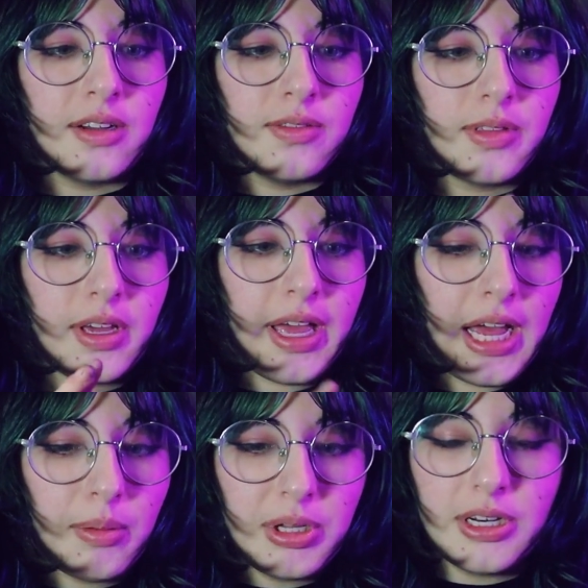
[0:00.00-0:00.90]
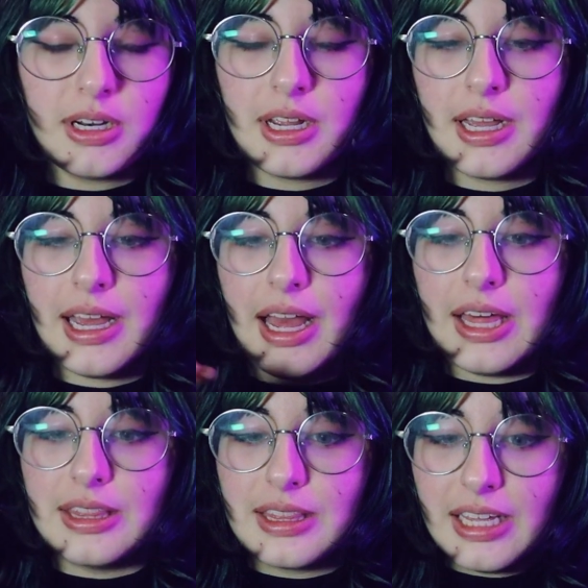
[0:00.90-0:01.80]
of the cabin,
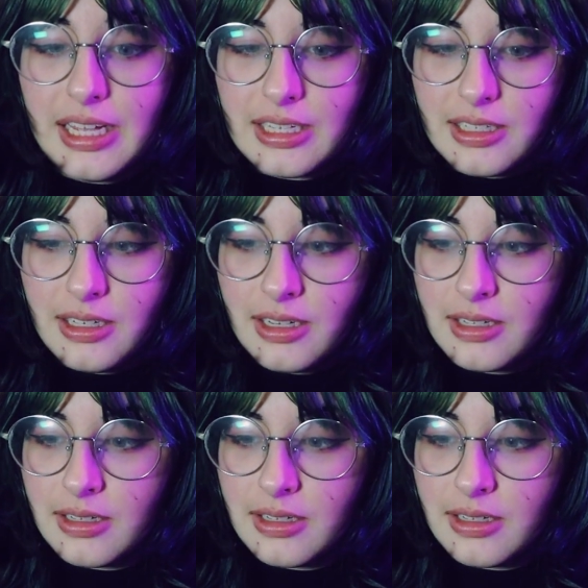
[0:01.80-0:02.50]
and then